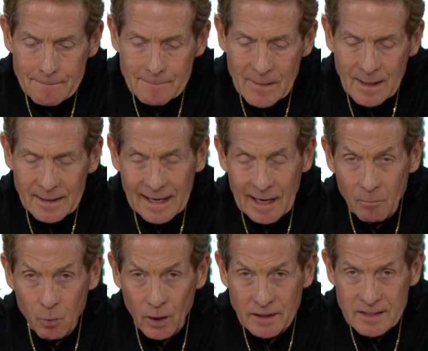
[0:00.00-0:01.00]
a
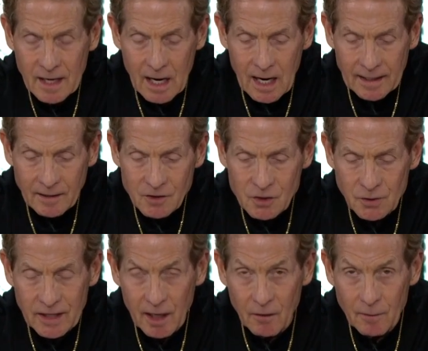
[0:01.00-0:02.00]
Cowboy tie to
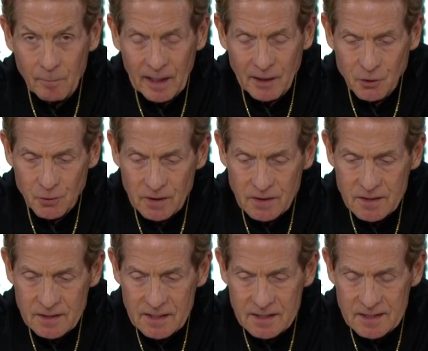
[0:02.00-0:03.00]
now the
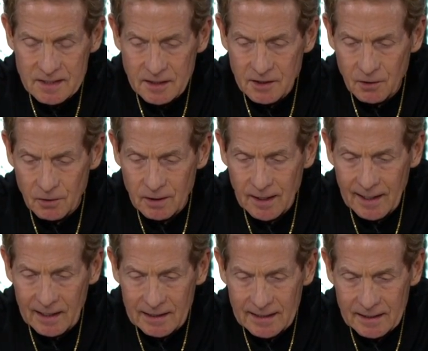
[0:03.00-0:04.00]
Patriots. Ezekiel
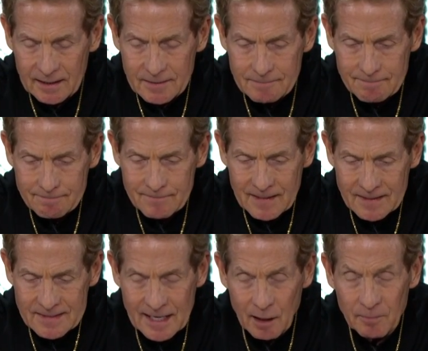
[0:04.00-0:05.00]
Elliott
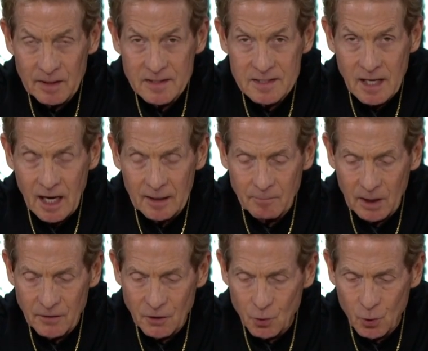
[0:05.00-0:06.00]
has now been signed by
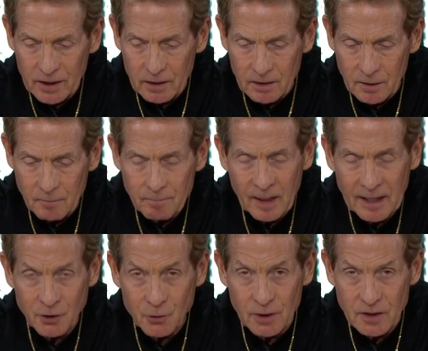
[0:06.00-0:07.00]
the New England
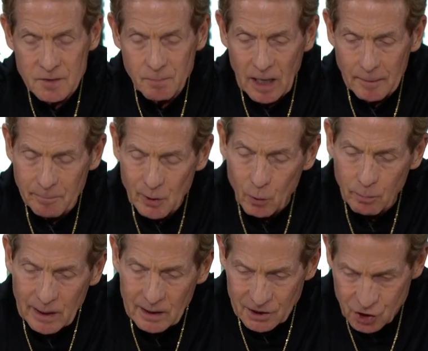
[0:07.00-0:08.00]
Patriots by Bill
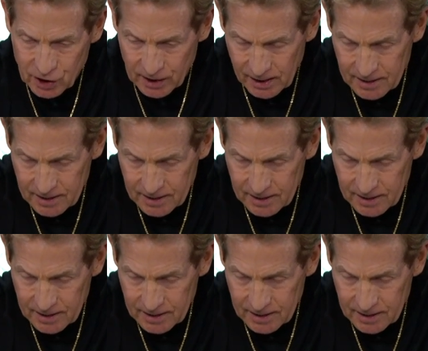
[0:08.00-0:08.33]
Belichick